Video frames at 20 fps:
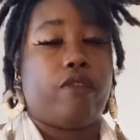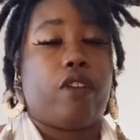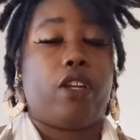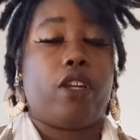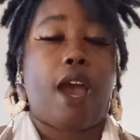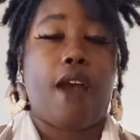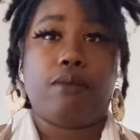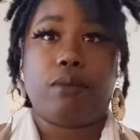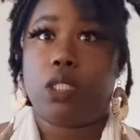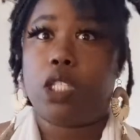If they're
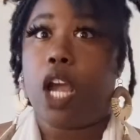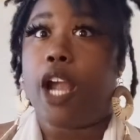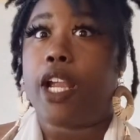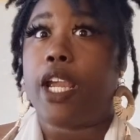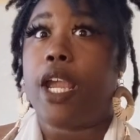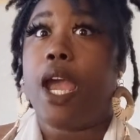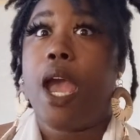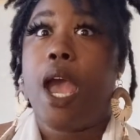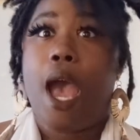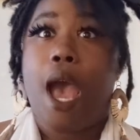not from
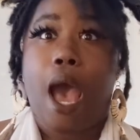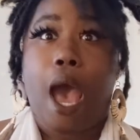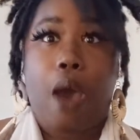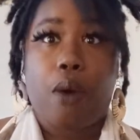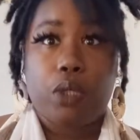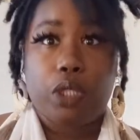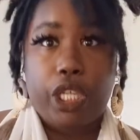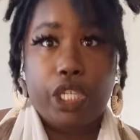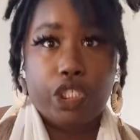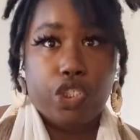Target,
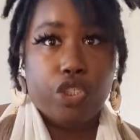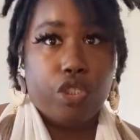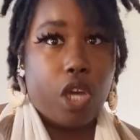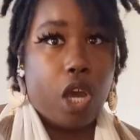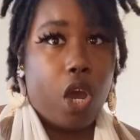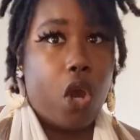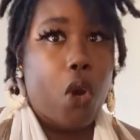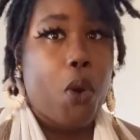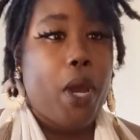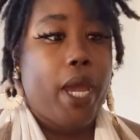I will let you
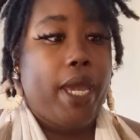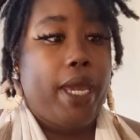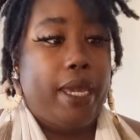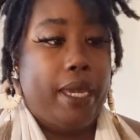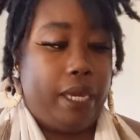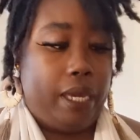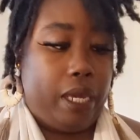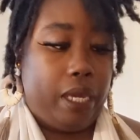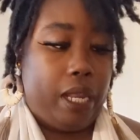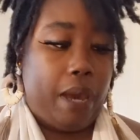know.
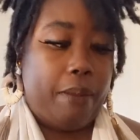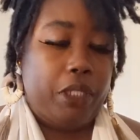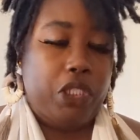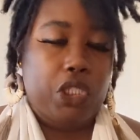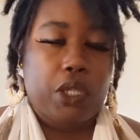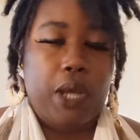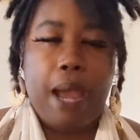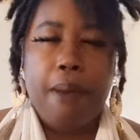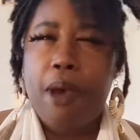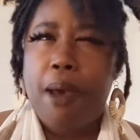And I'm going
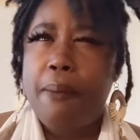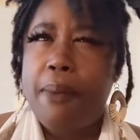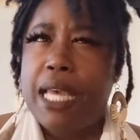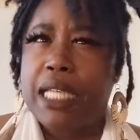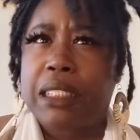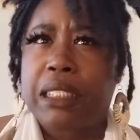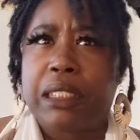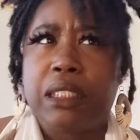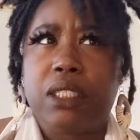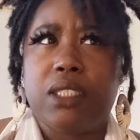to try my
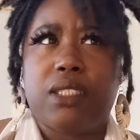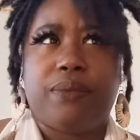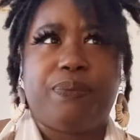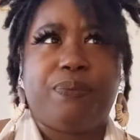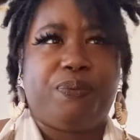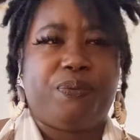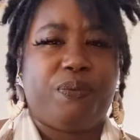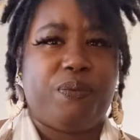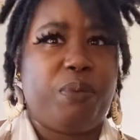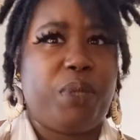best to
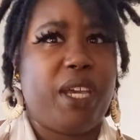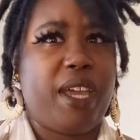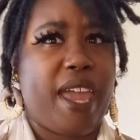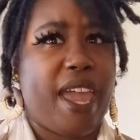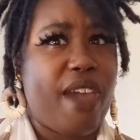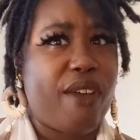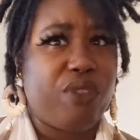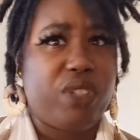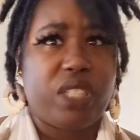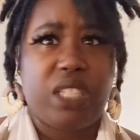put
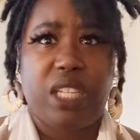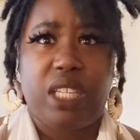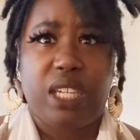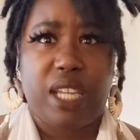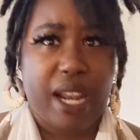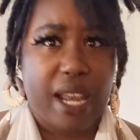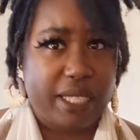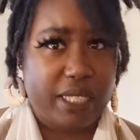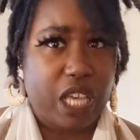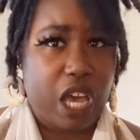everything
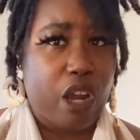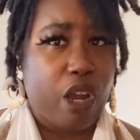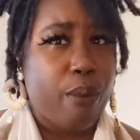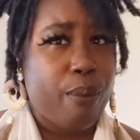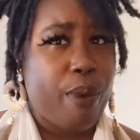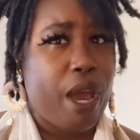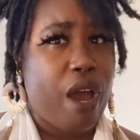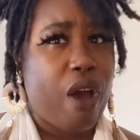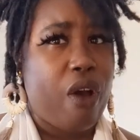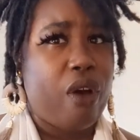that I talk
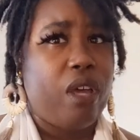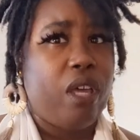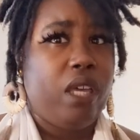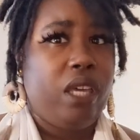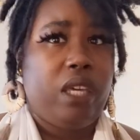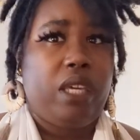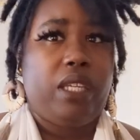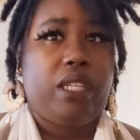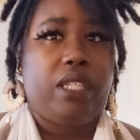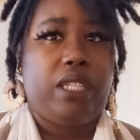about
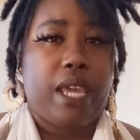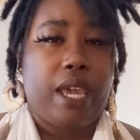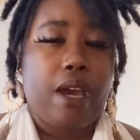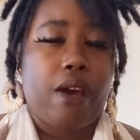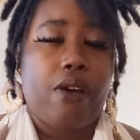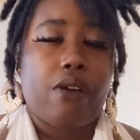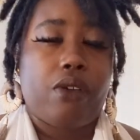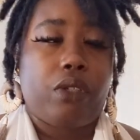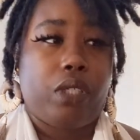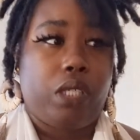
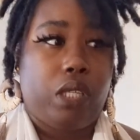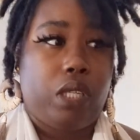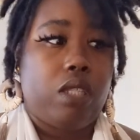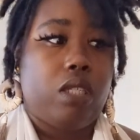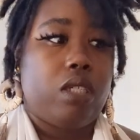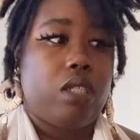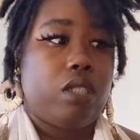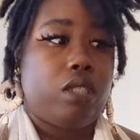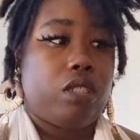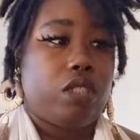down in
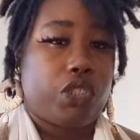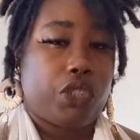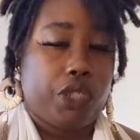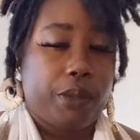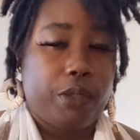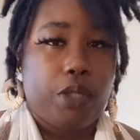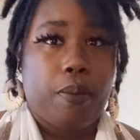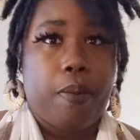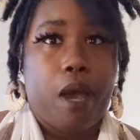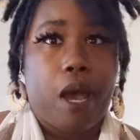the
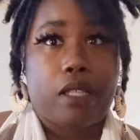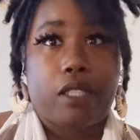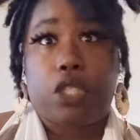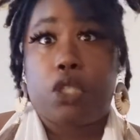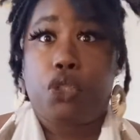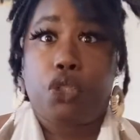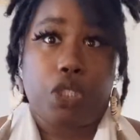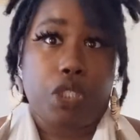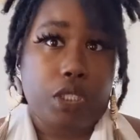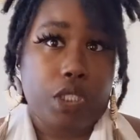description box
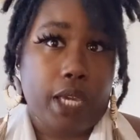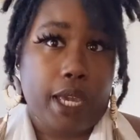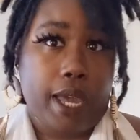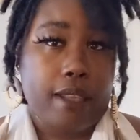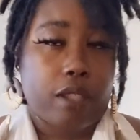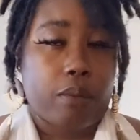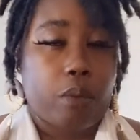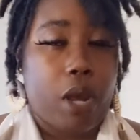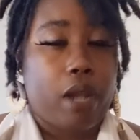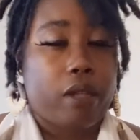so you can check
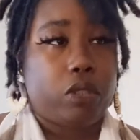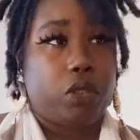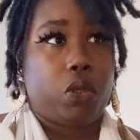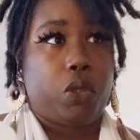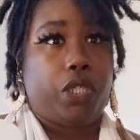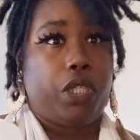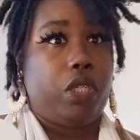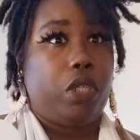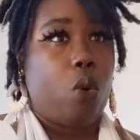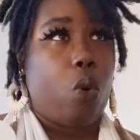out the products
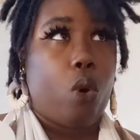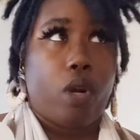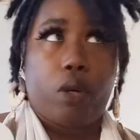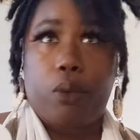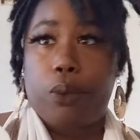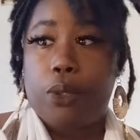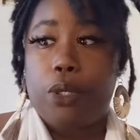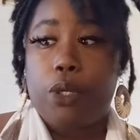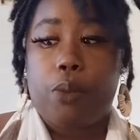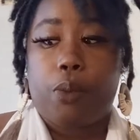or
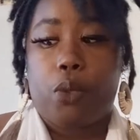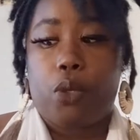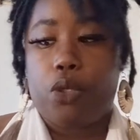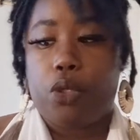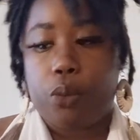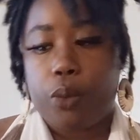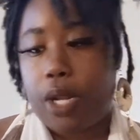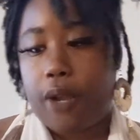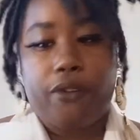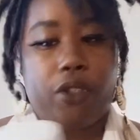order them or
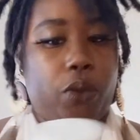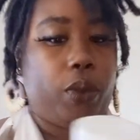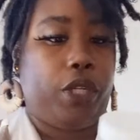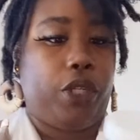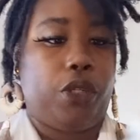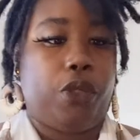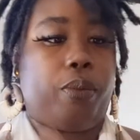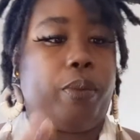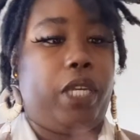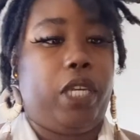do whatever you
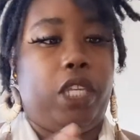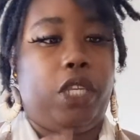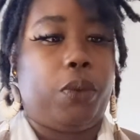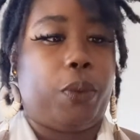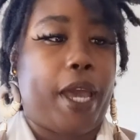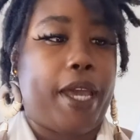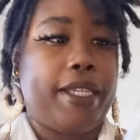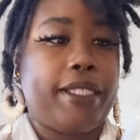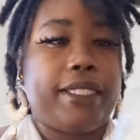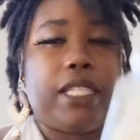want to do. But
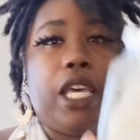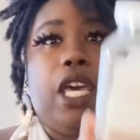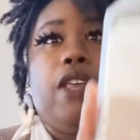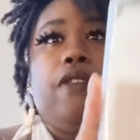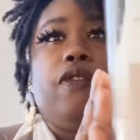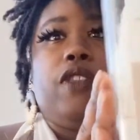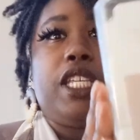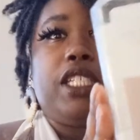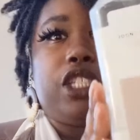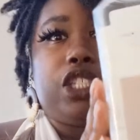anyways,
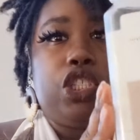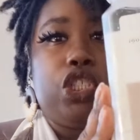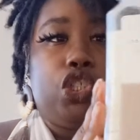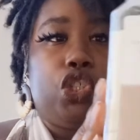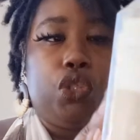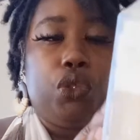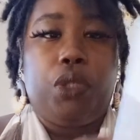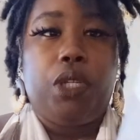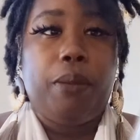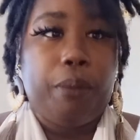this is the
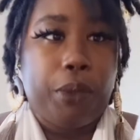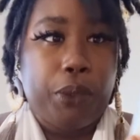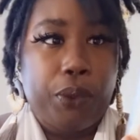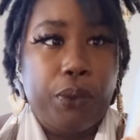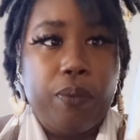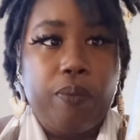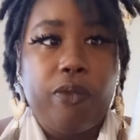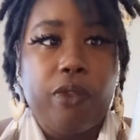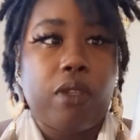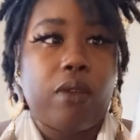Joon and
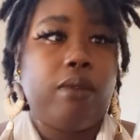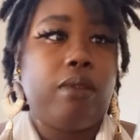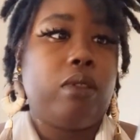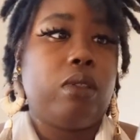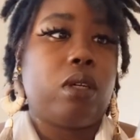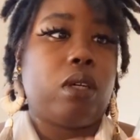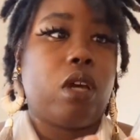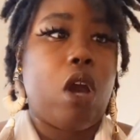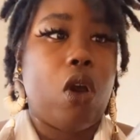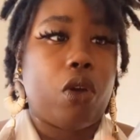Moon
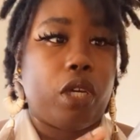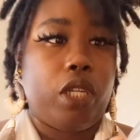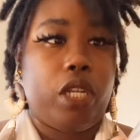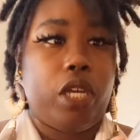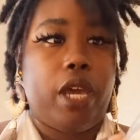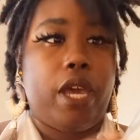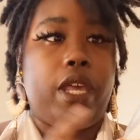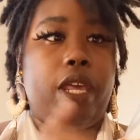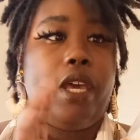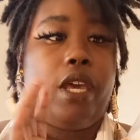
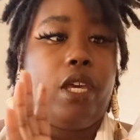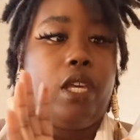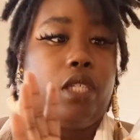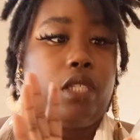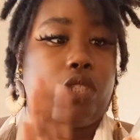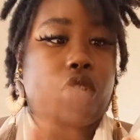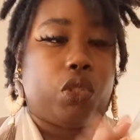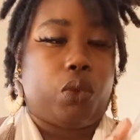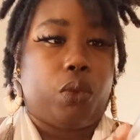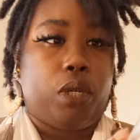coconut
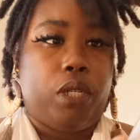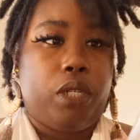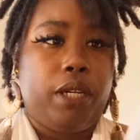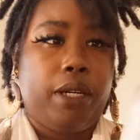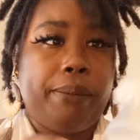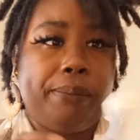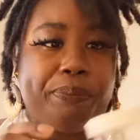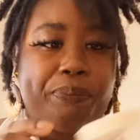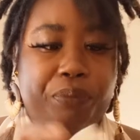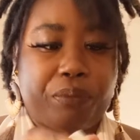
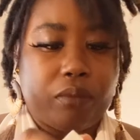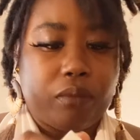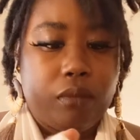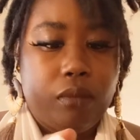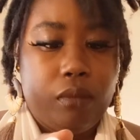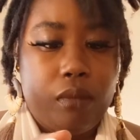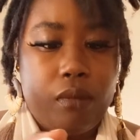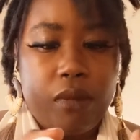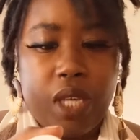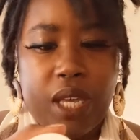scrub.
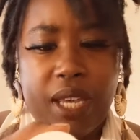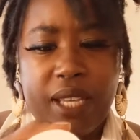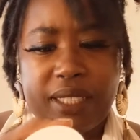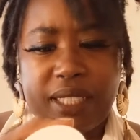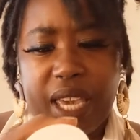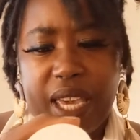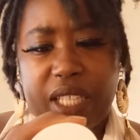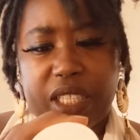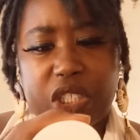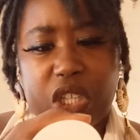They
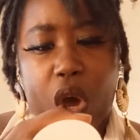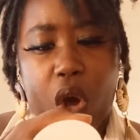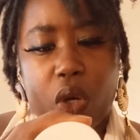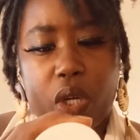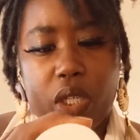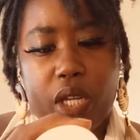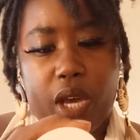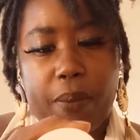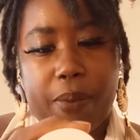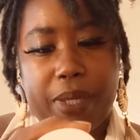say it's
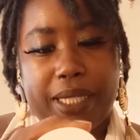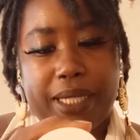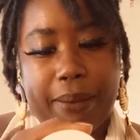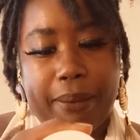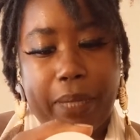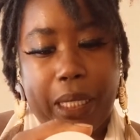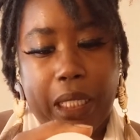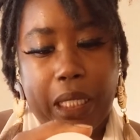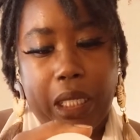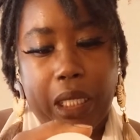coconut, but to
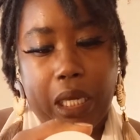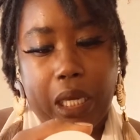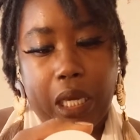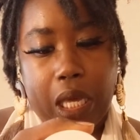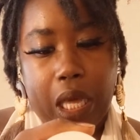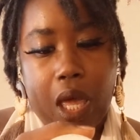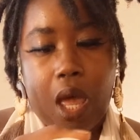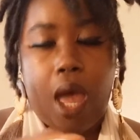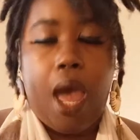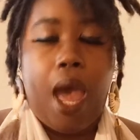me,
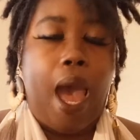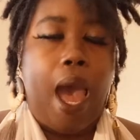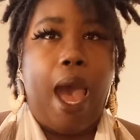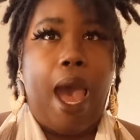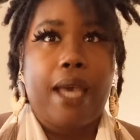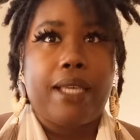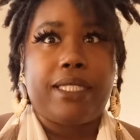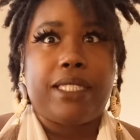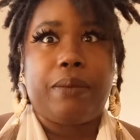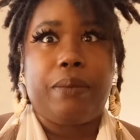
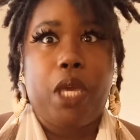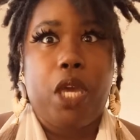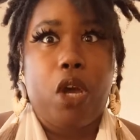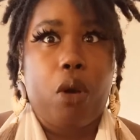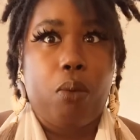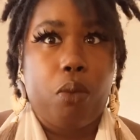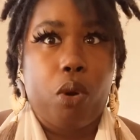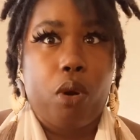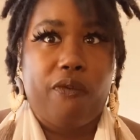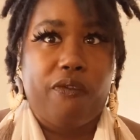I
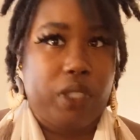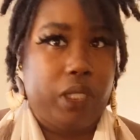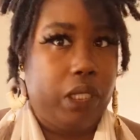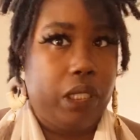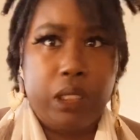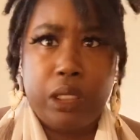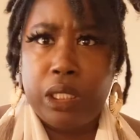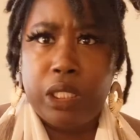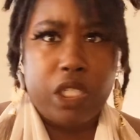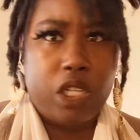smell more
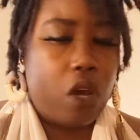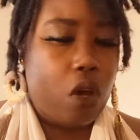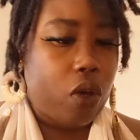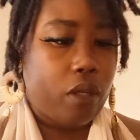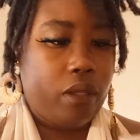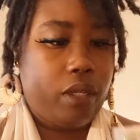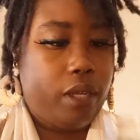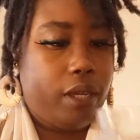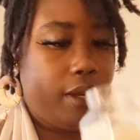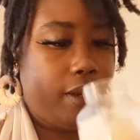vanilla than
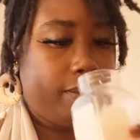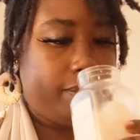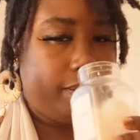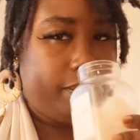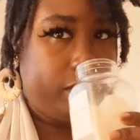coconut.